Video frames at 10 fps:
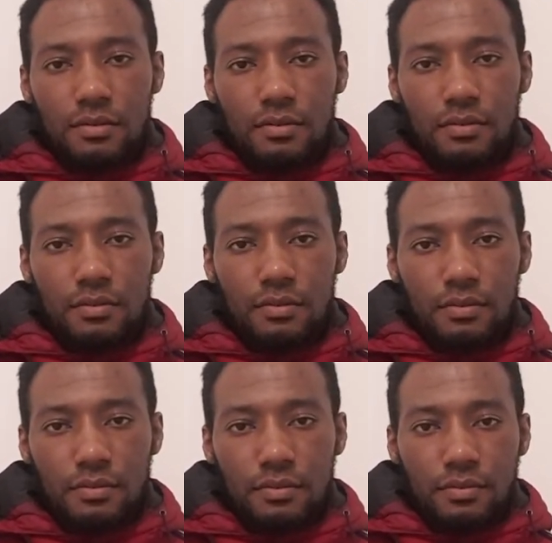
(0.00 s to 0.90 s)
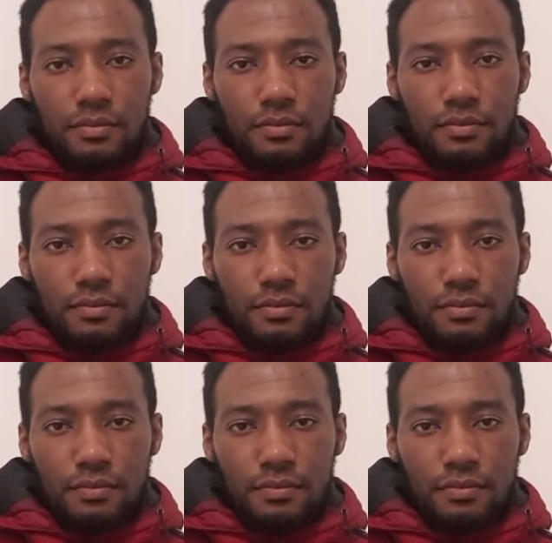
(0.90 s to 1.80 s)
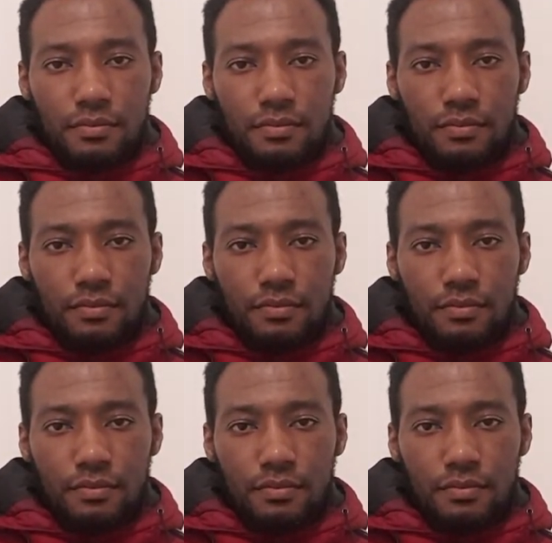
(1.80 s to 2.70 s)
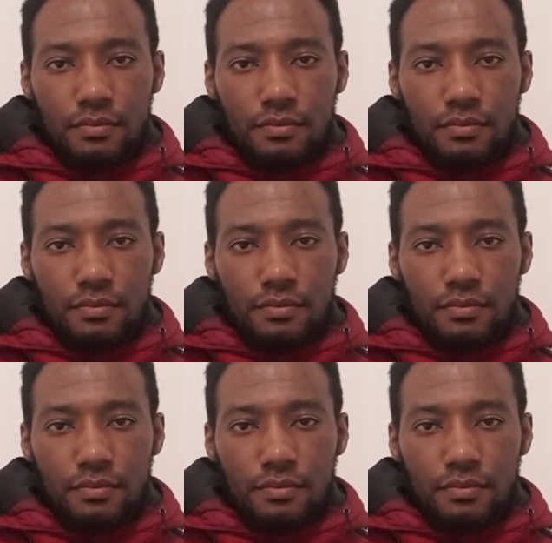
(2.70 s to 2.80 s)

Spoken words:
Nothing is said.